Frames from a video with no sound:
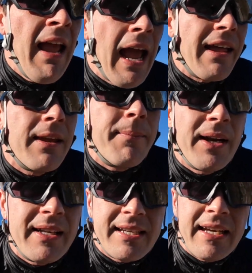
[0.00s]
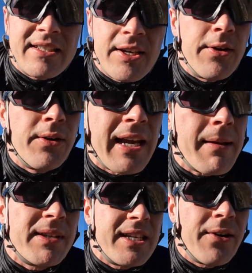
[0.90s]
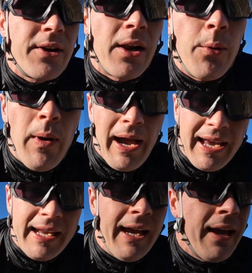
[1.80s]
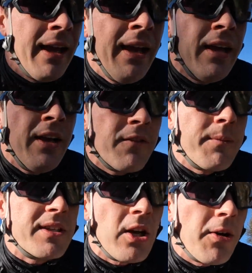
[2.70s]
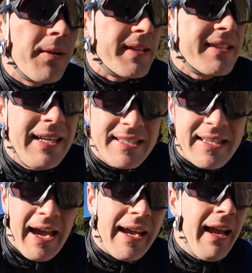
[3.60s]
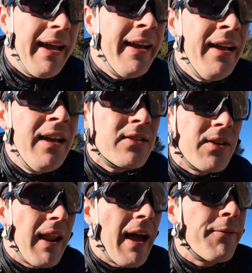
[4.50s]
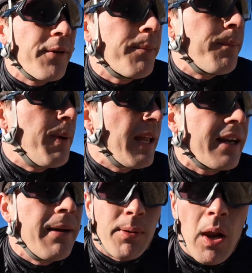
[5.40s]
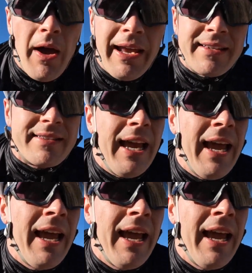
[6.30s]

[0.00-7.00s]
and the ability to take material away from the top of the seat stay to allow for better compliance.